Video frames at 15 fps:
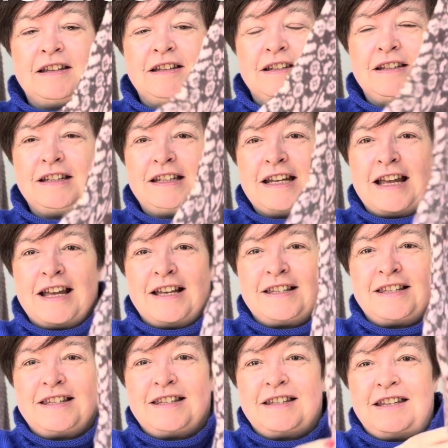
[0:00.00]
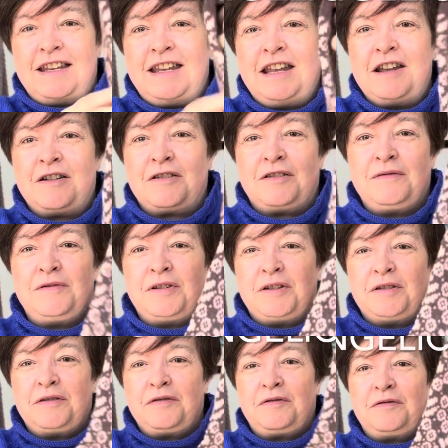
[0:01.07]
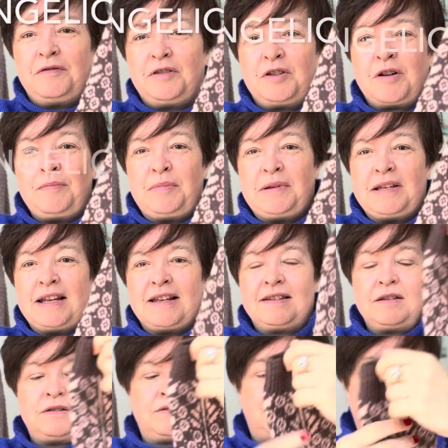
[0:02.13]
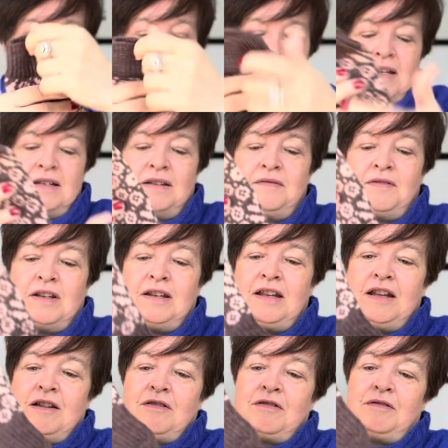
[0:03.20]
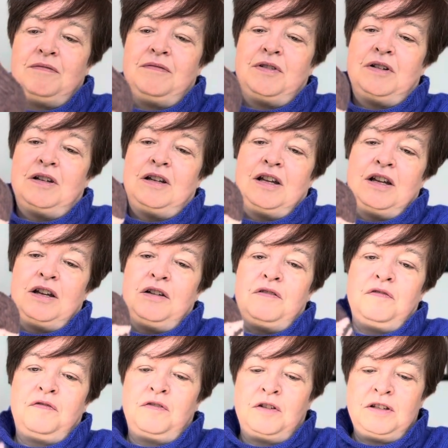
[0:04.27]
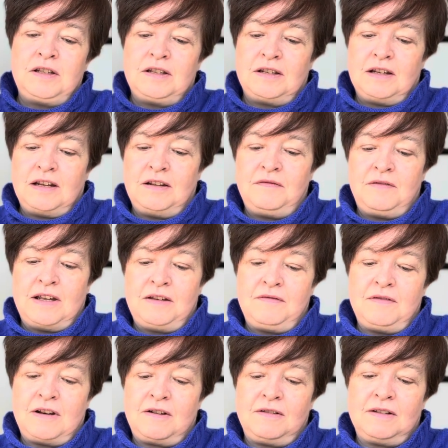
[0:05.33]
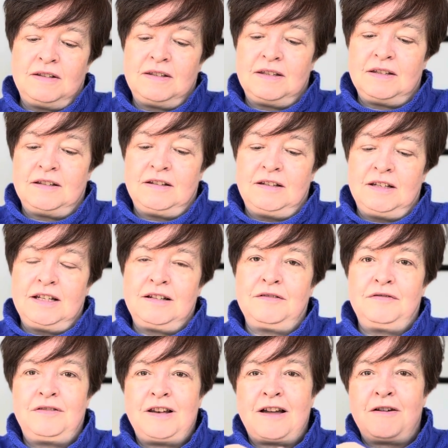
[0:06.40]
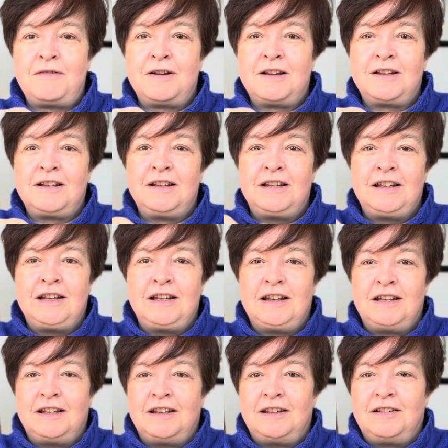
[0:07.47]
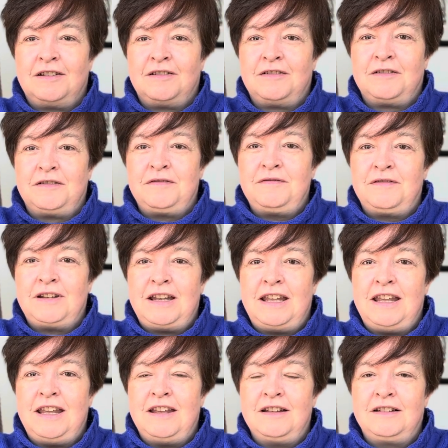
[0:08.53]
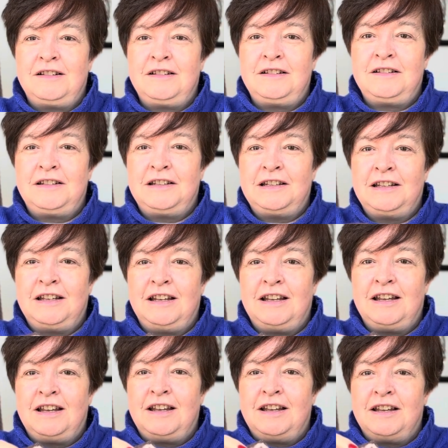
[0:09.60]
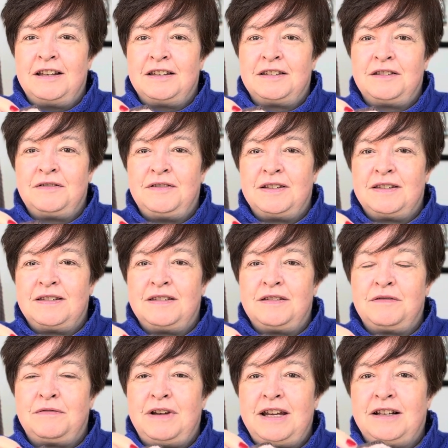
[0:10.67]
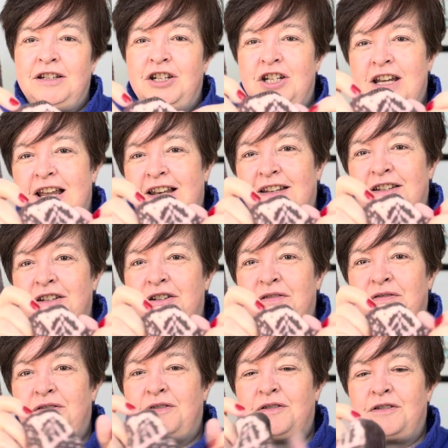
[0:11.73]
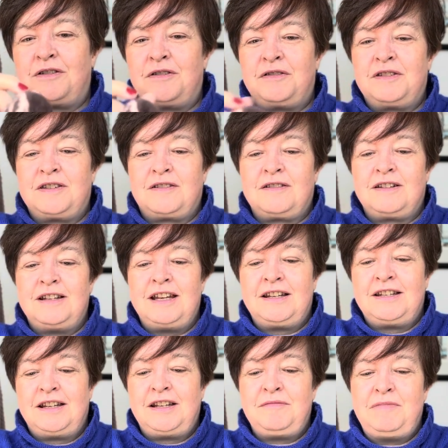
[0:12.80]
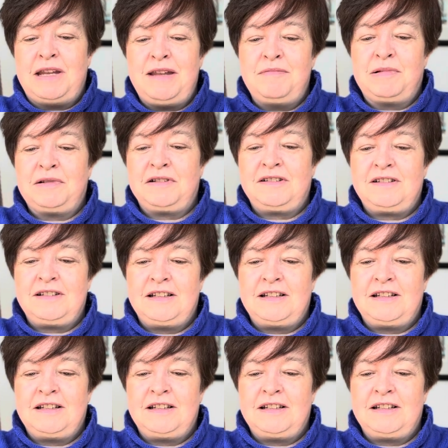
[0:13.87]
It has here on the top, it has a different pattern than here on the foot, and then there is a little flower on the heel. So this is a real challenge for sock knitting people,